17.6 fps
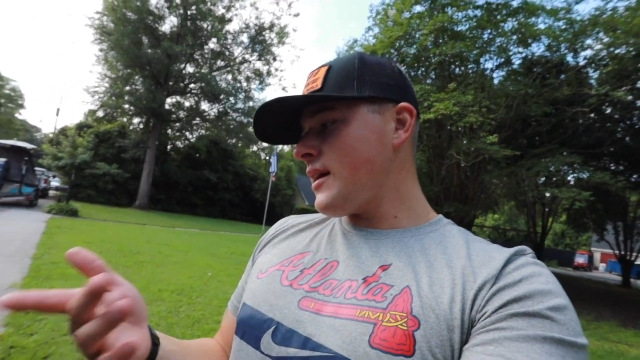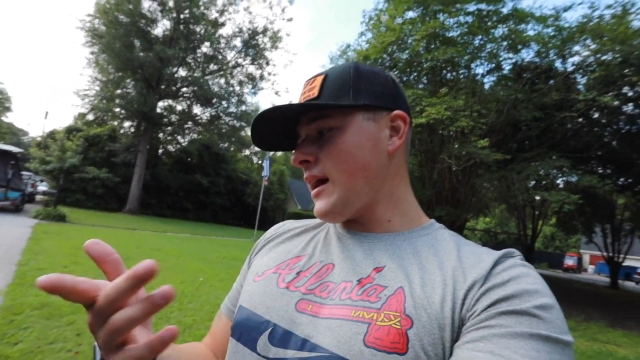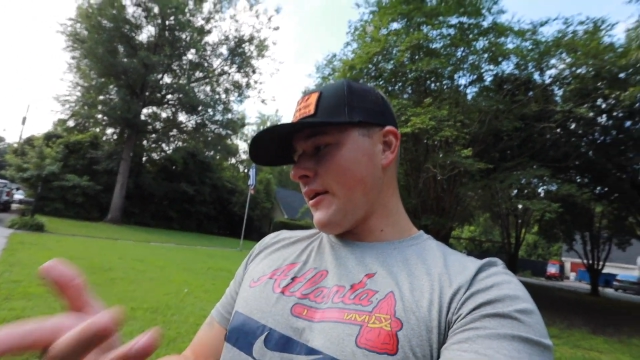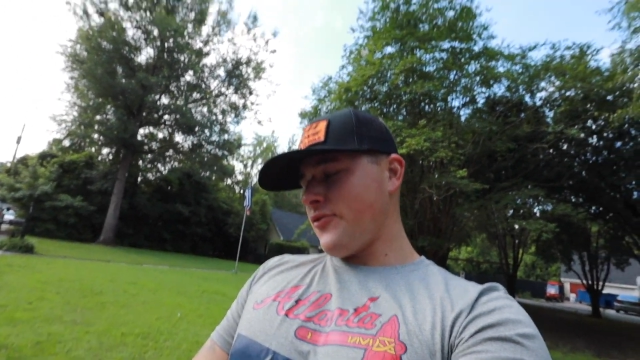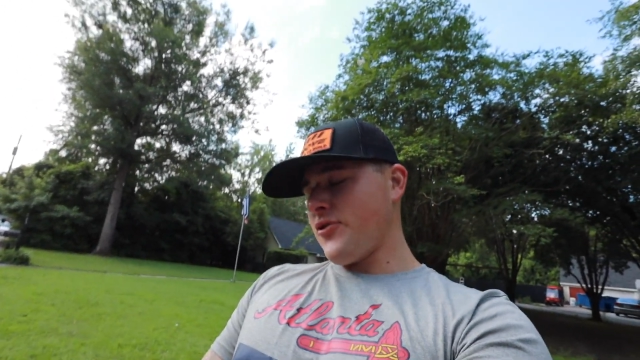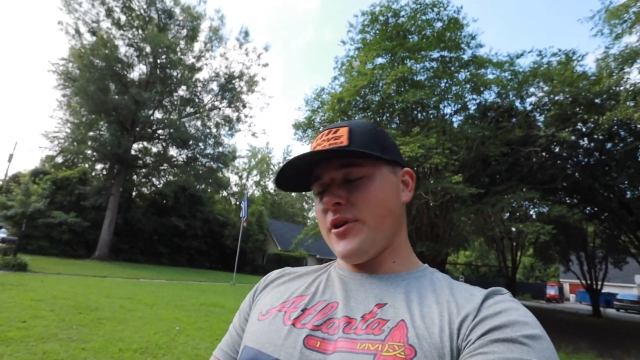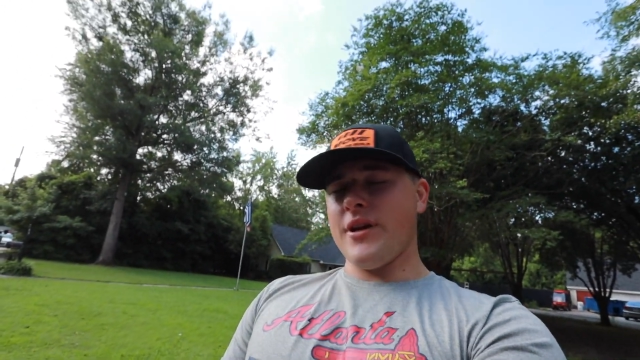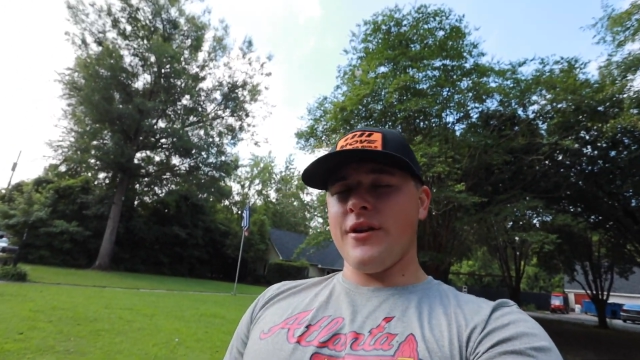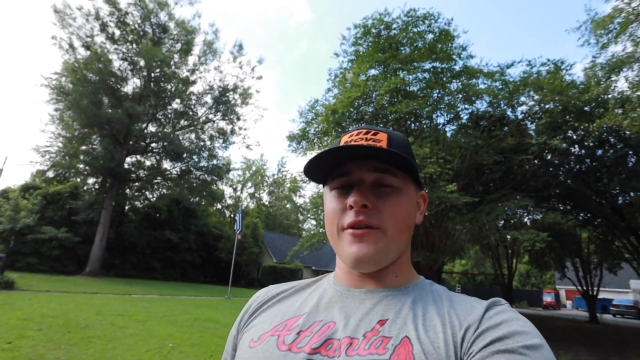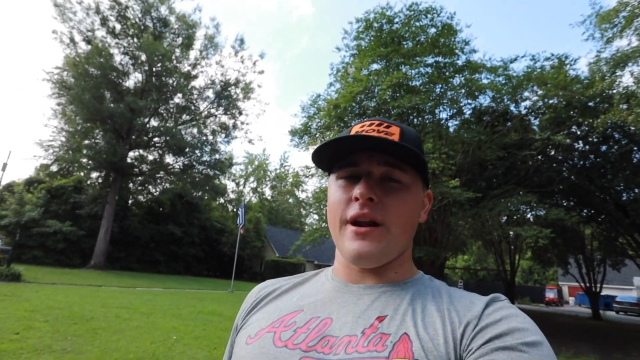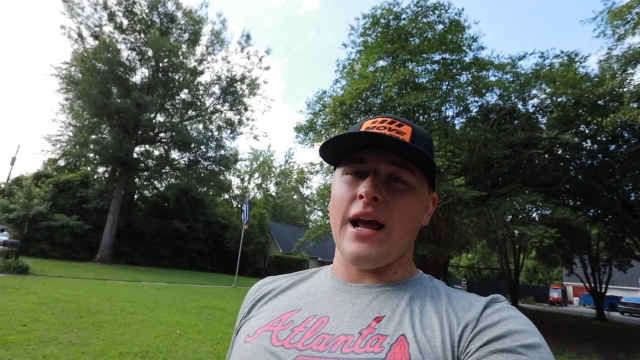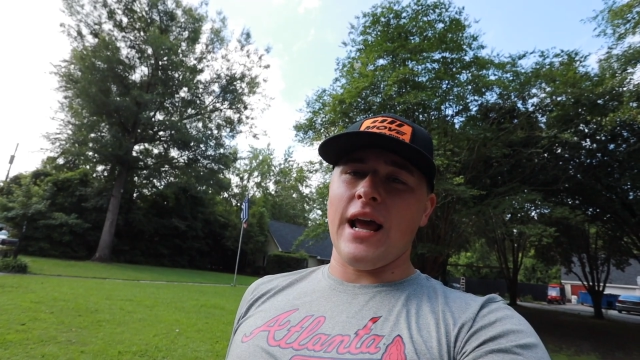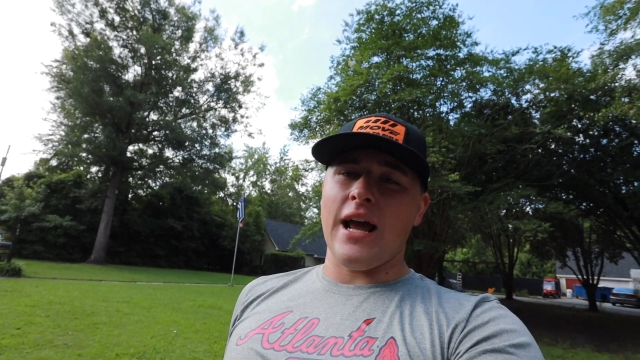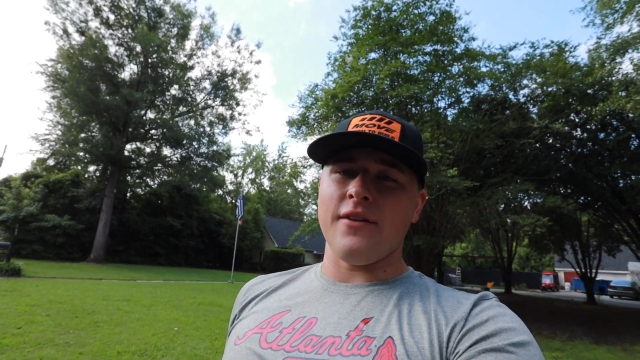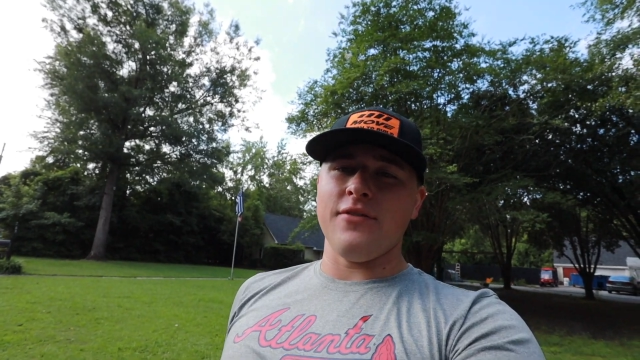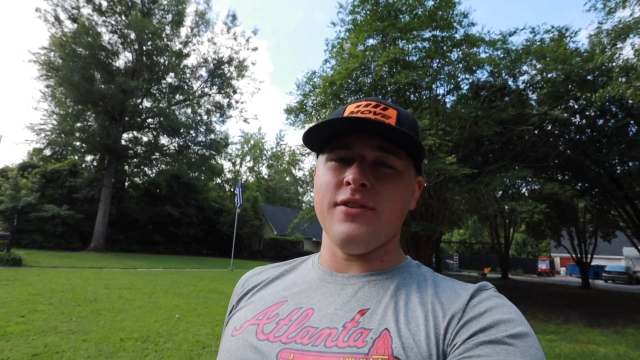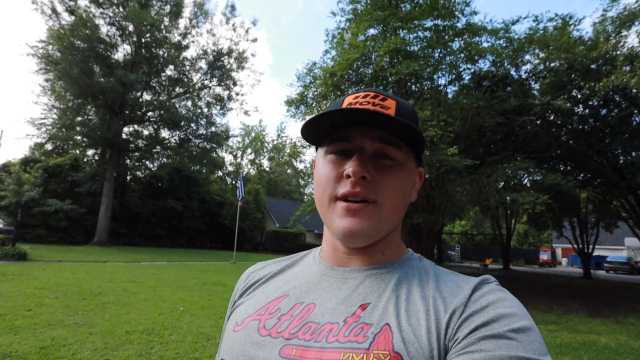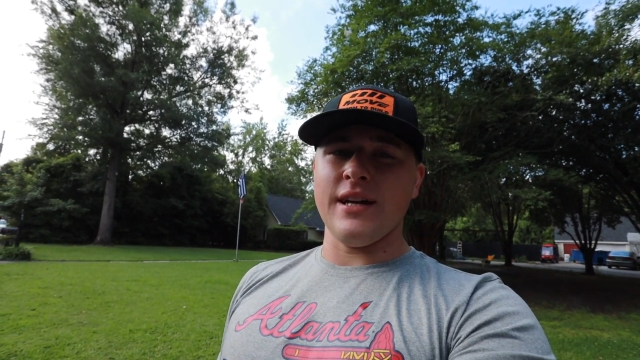after a year and a
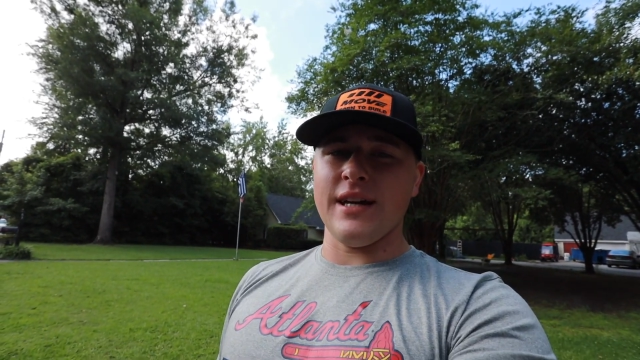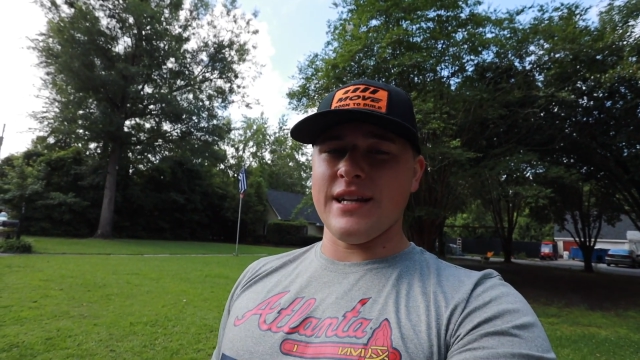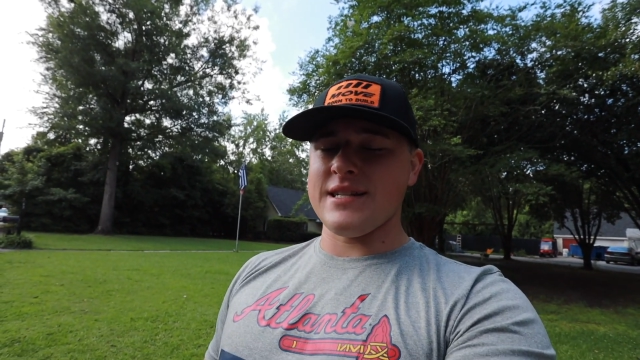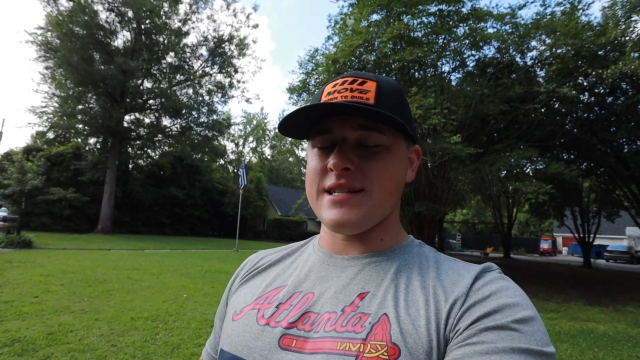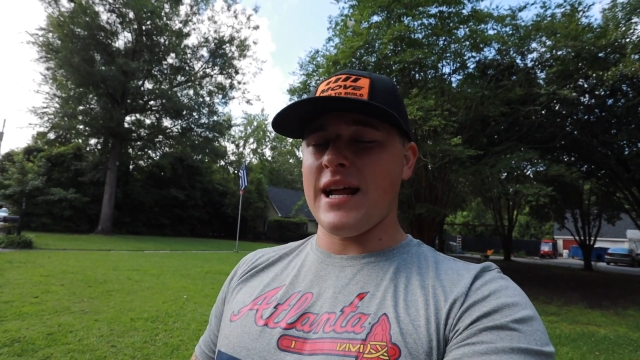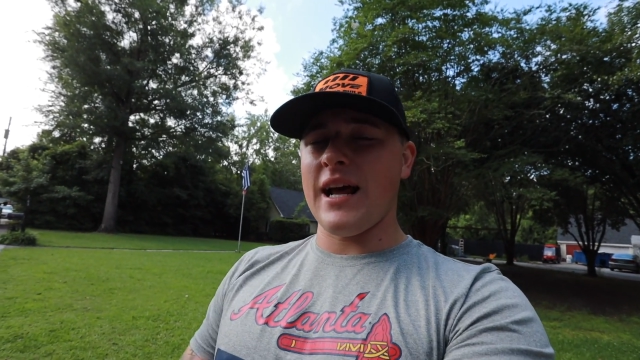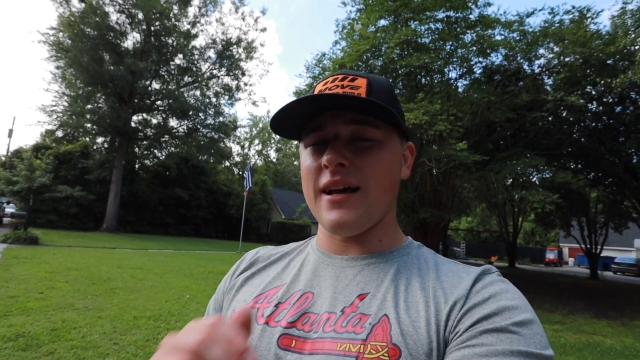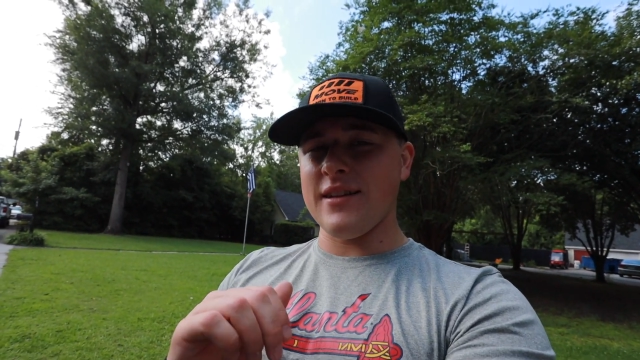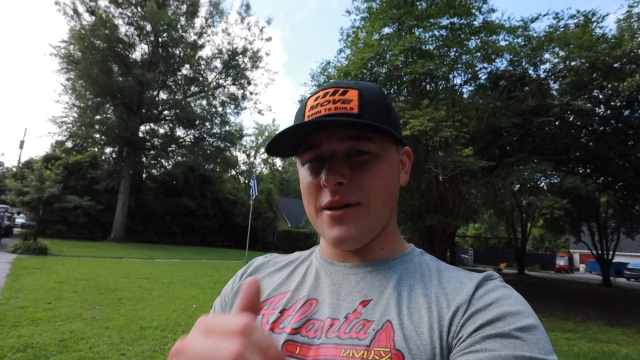half, it has not